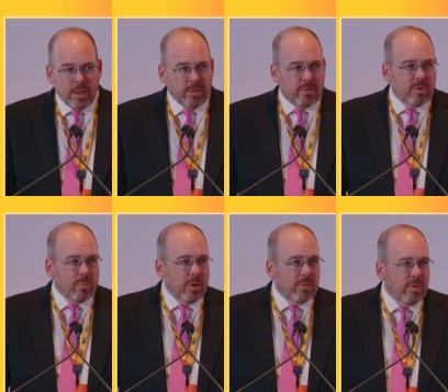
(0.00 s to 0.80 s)
This is
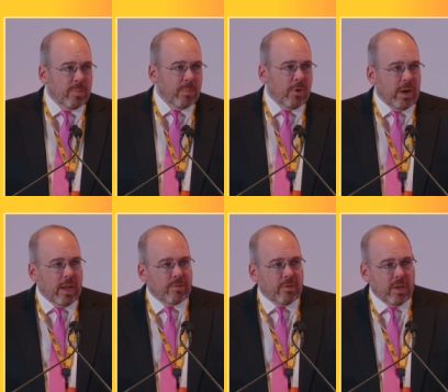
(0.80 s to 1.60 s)
work from Imran
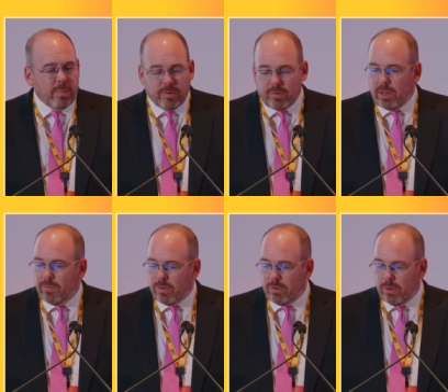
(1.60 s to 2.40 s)
Aslam and
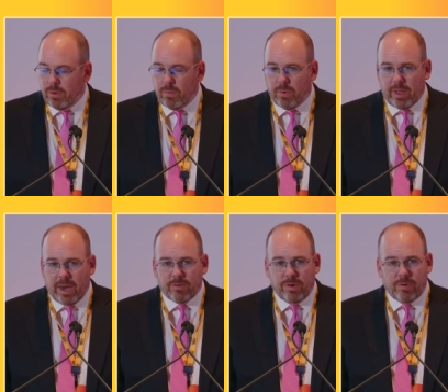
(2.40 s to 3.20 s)
Steven Hsu, where they
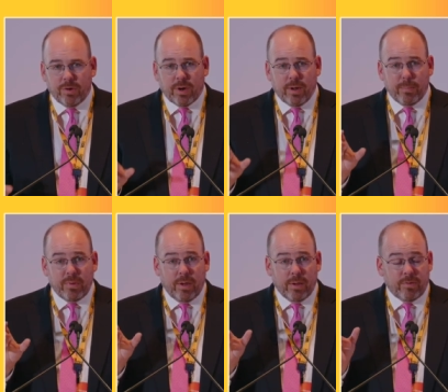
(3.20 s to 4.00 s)
actually took a, um,
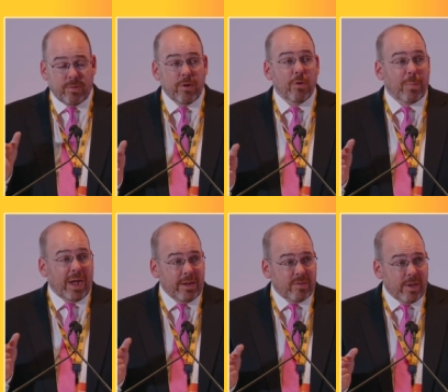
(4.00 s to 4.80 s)
a uh, single
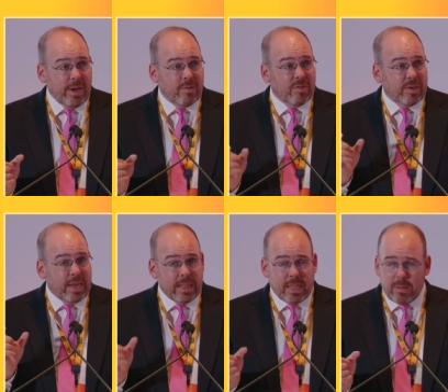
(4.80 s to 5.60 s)
myocytes,
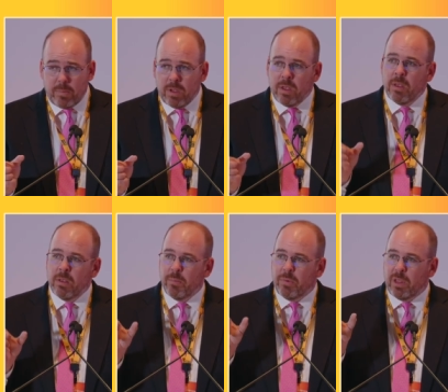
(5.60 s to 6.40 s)
skinned them,
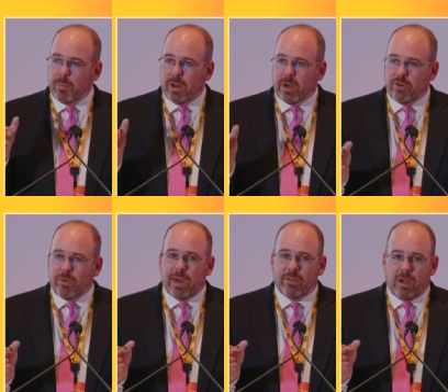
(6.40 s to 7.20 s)
put them on a
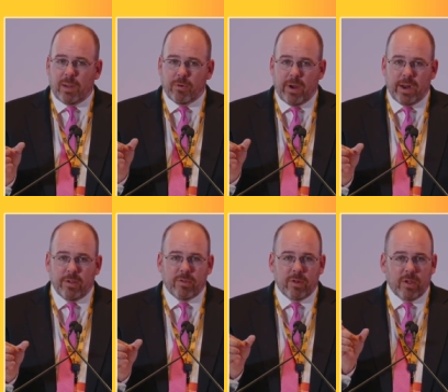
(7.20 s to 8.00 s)
contractile
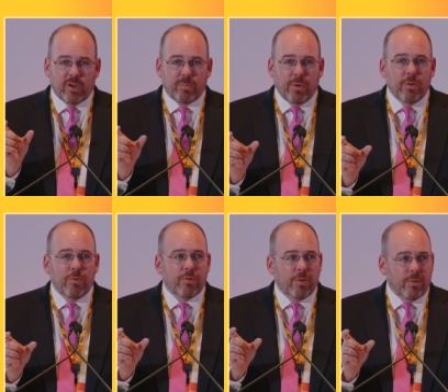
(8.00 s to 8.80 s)
apparatus, and
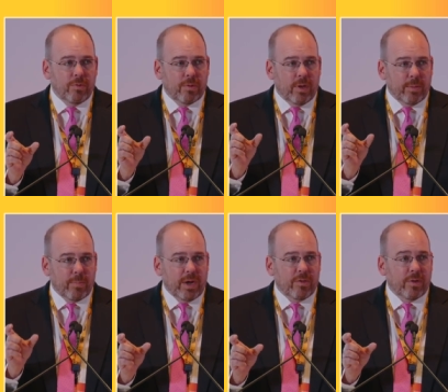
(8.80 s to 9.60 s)
exposed those uh,
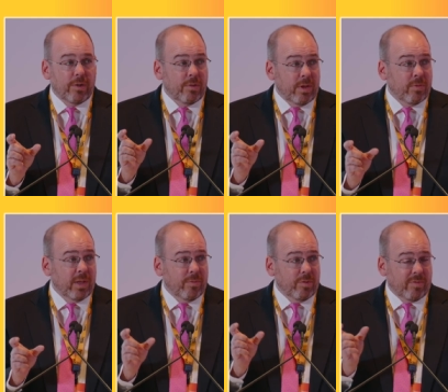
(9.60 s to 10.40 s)
myocytes to
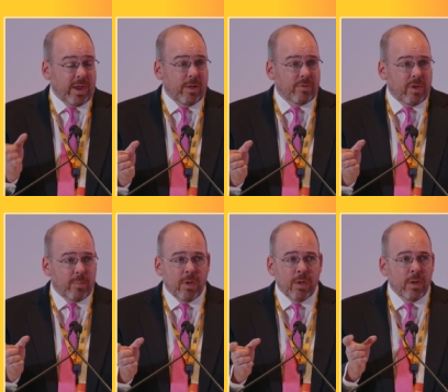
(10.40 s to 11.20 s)
different levels of
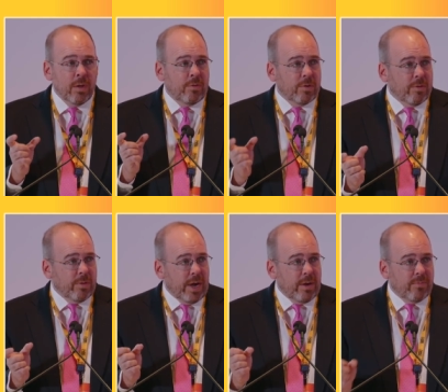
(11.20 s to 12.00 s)
calcium to
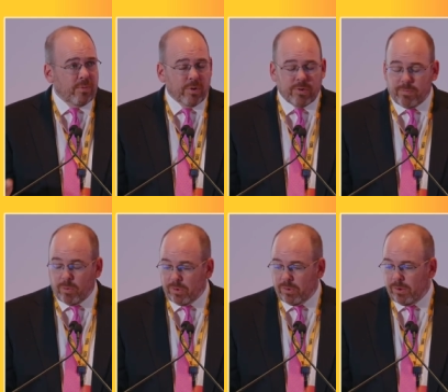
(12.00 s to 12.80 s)
create force,
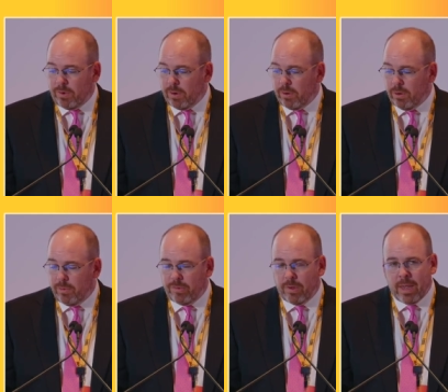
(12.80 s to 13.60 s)
force tension
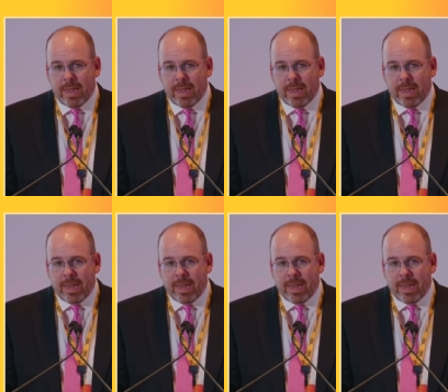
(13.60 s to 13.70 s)
curves.